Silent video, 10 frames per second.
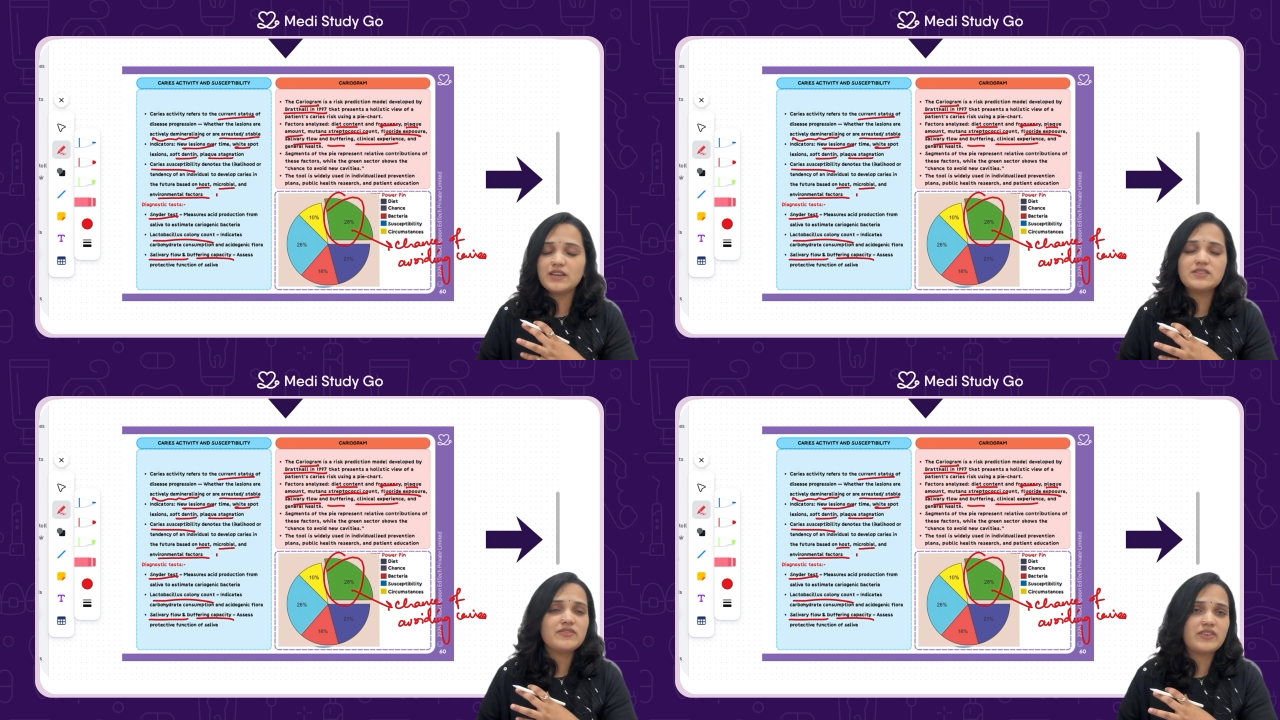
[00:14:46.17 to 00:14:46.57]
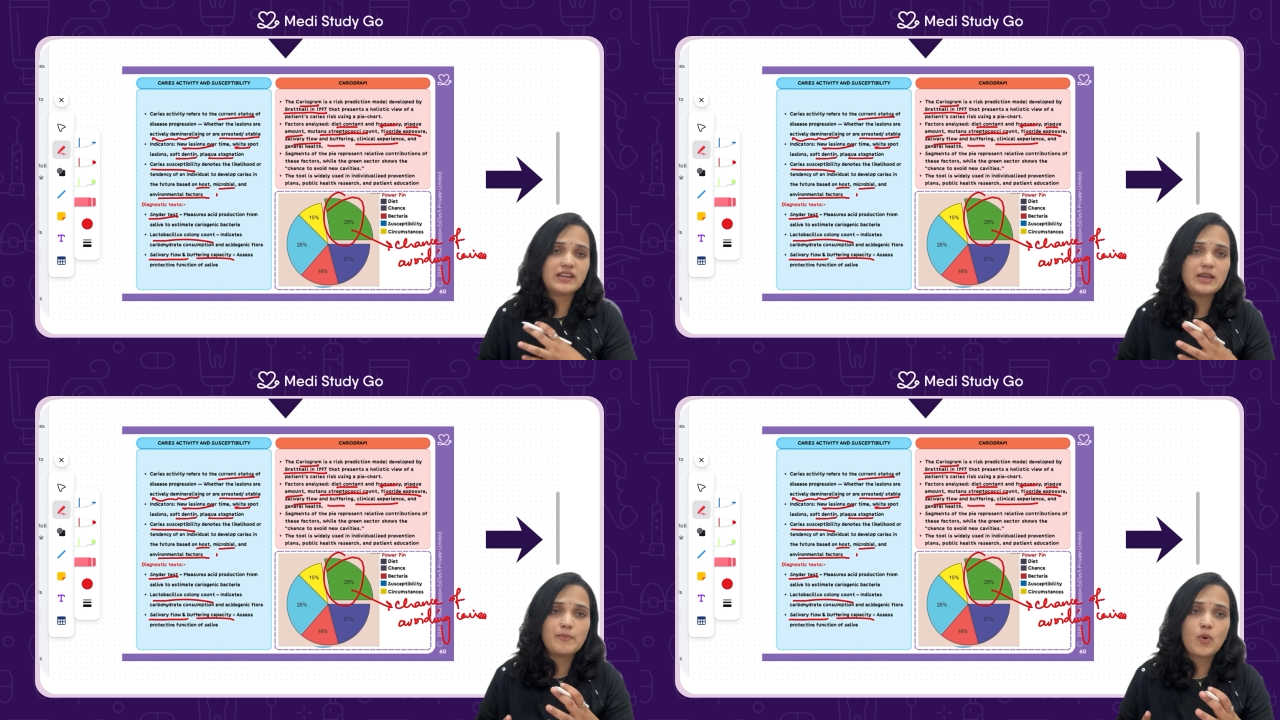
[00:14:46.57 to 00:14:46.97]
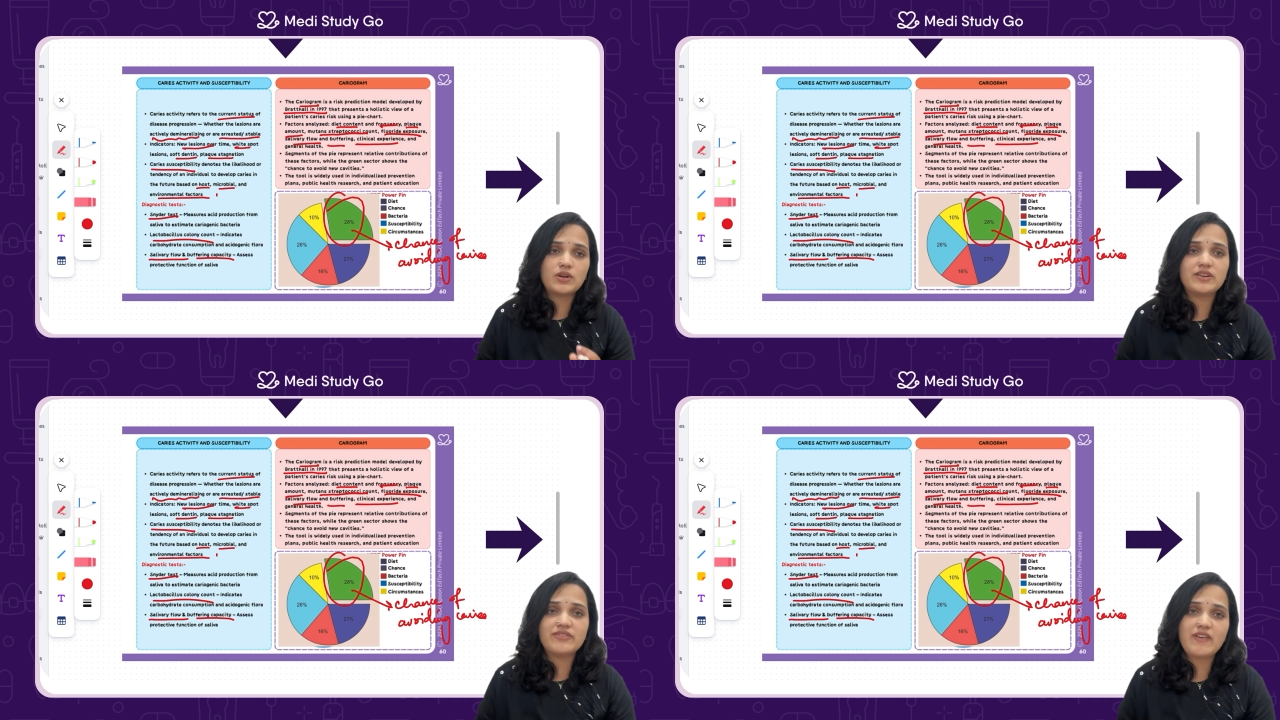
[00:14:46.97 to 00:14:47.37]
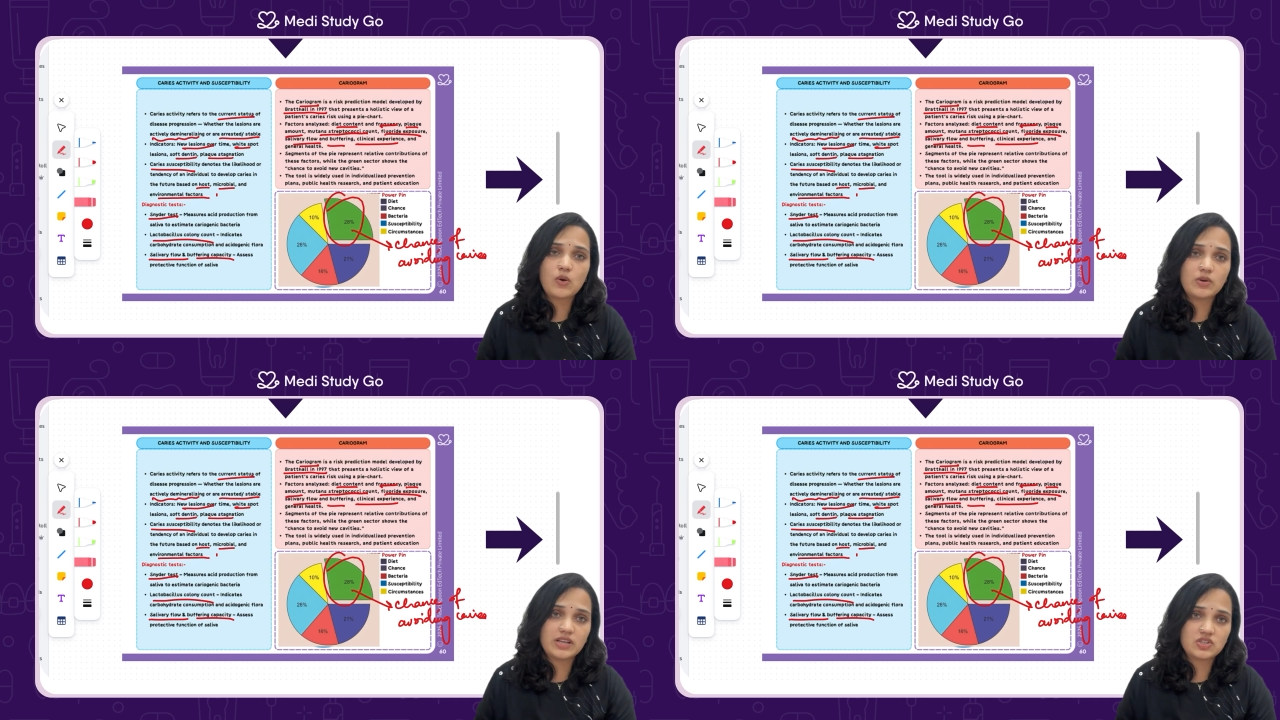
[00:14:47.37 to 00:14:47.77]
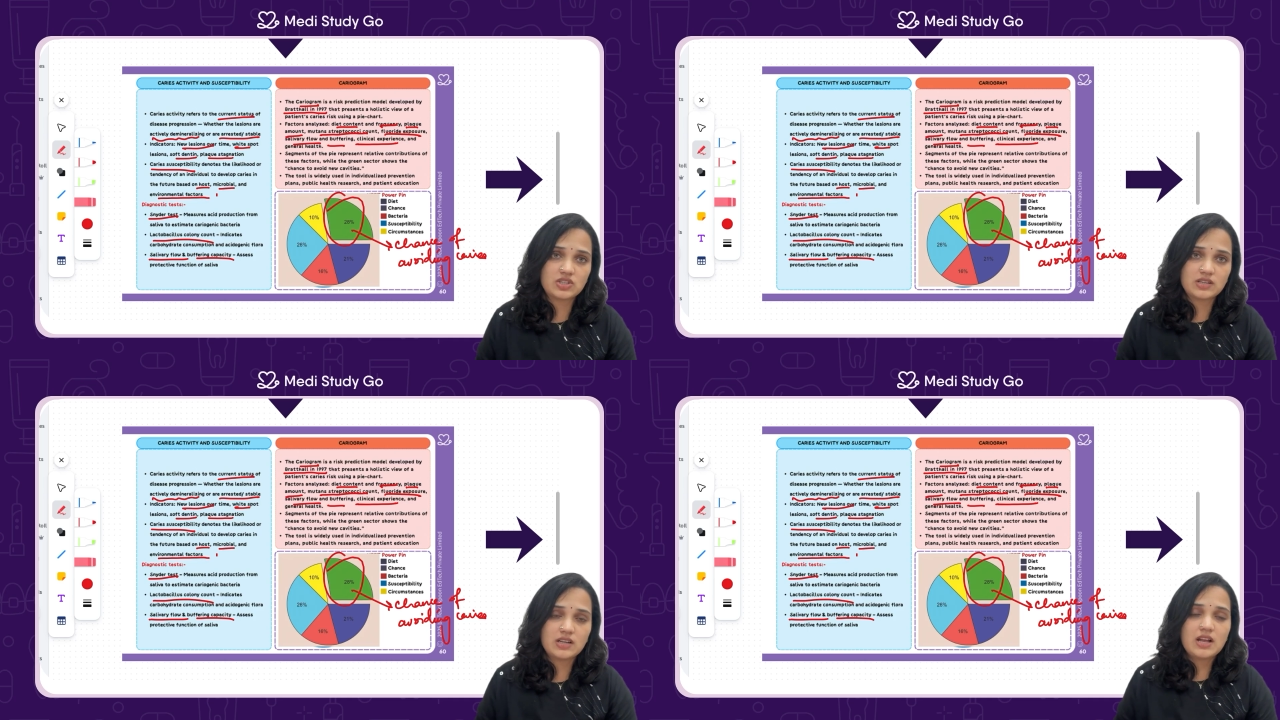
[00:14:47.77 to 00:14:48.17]
a very important
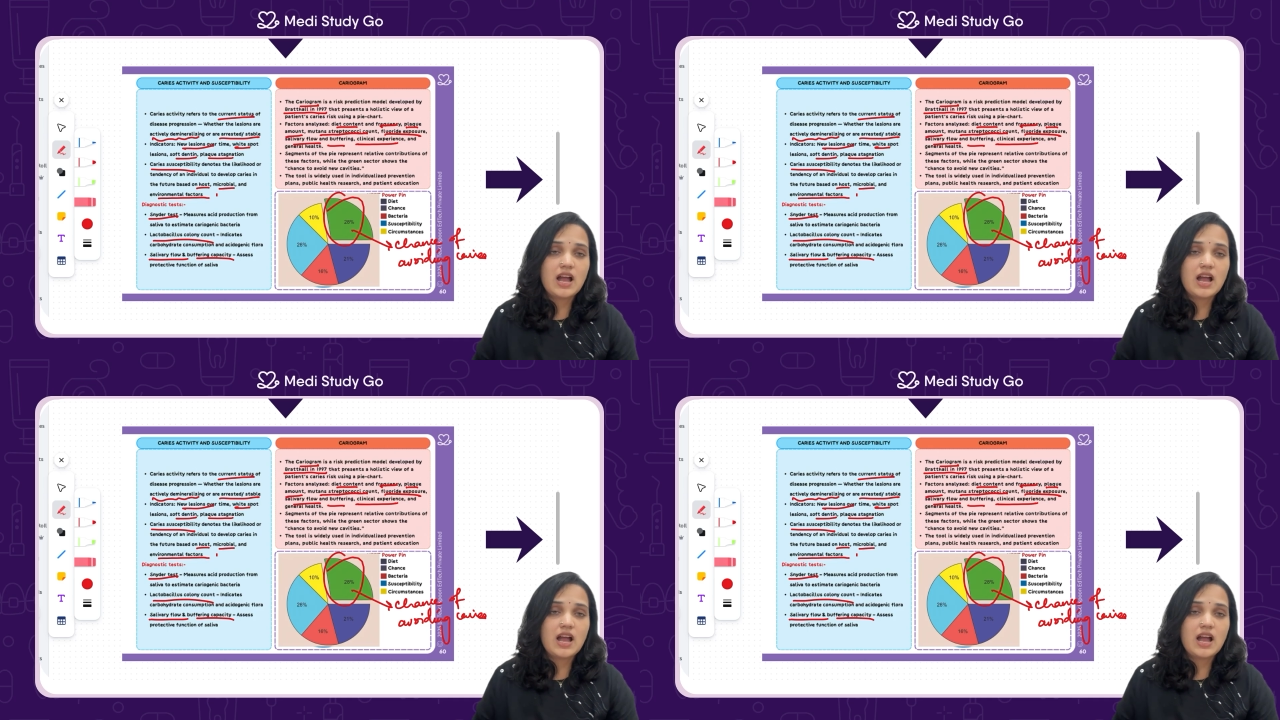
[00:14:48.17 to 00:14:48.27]
foundation.